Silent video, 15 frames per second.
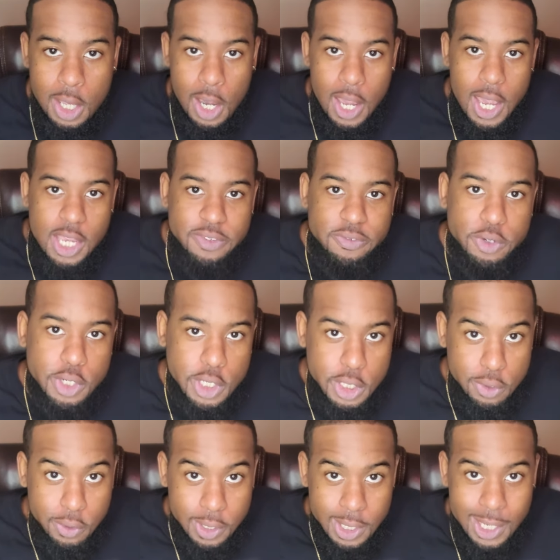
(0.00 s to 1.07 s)
asked for a
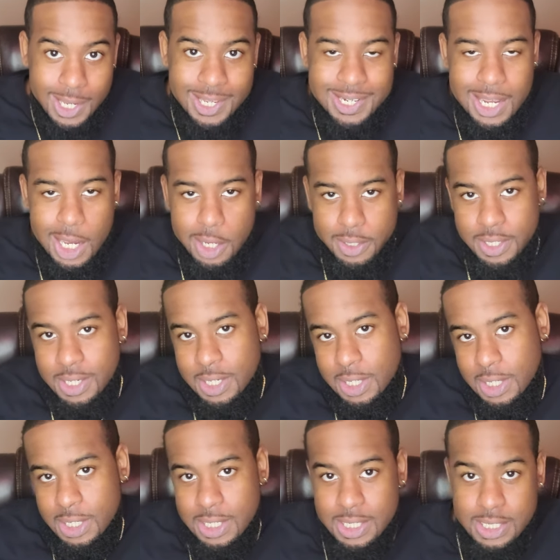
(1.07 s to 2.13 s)
Q&A, now here
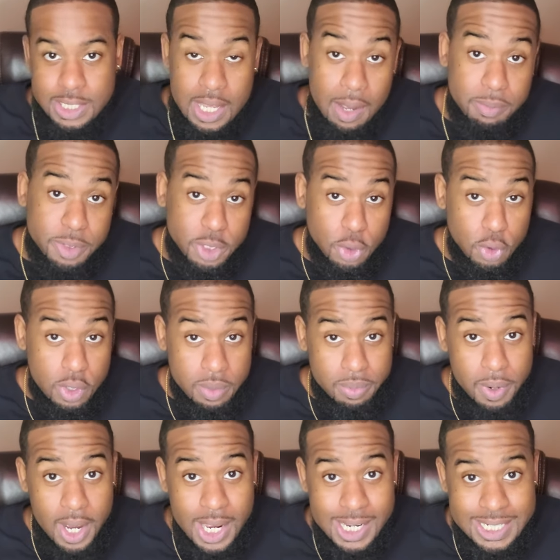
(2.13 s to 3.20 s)
it is. I'm Stoic
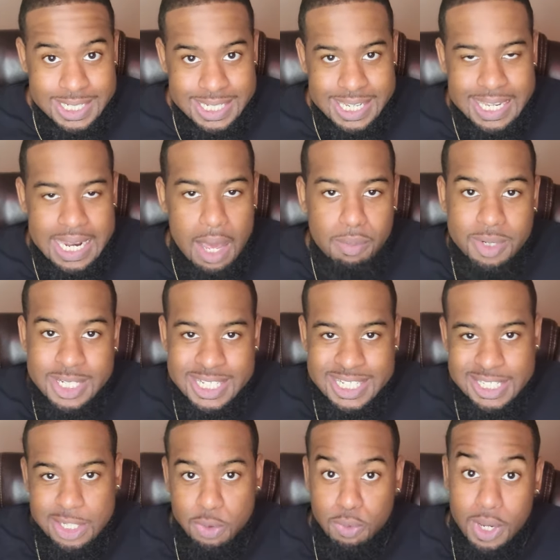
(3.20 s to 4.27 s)
Prodigy, and I'm
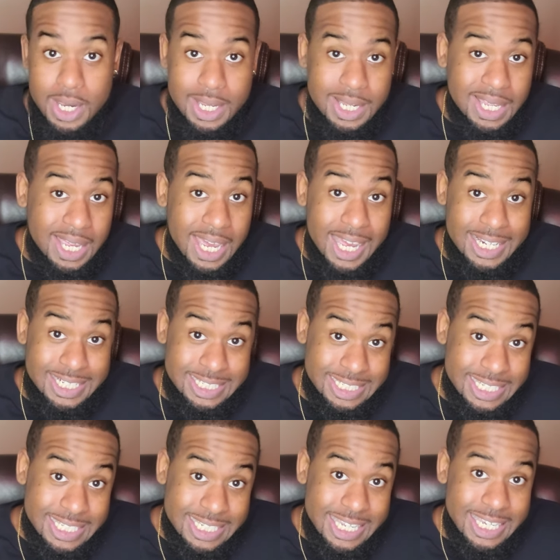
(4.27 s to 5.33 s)
just a regular guy,
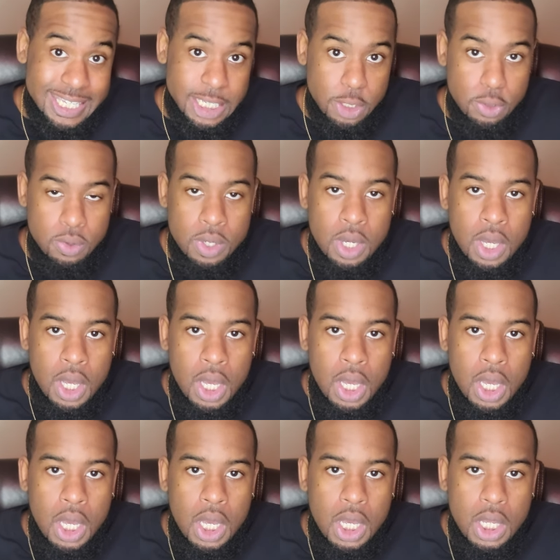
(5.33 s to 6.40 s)
just like you.
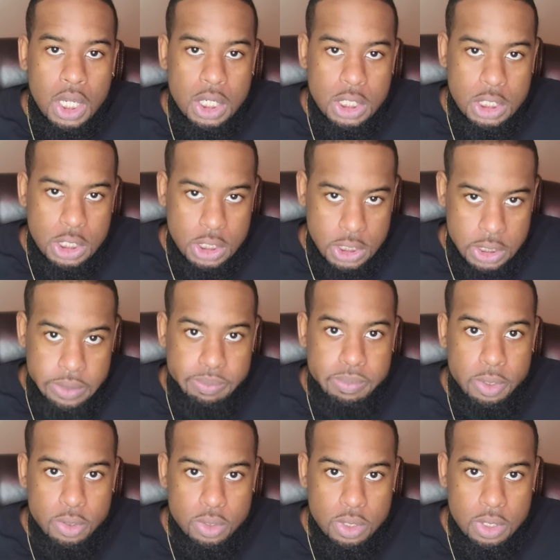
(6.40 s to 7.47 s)
Just
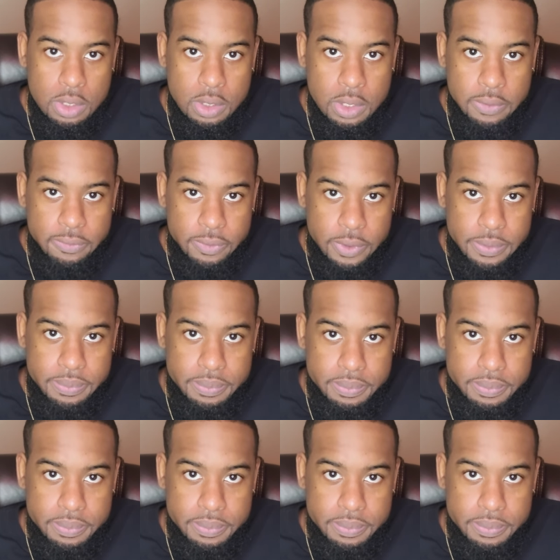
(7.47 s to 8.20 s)
built a little different.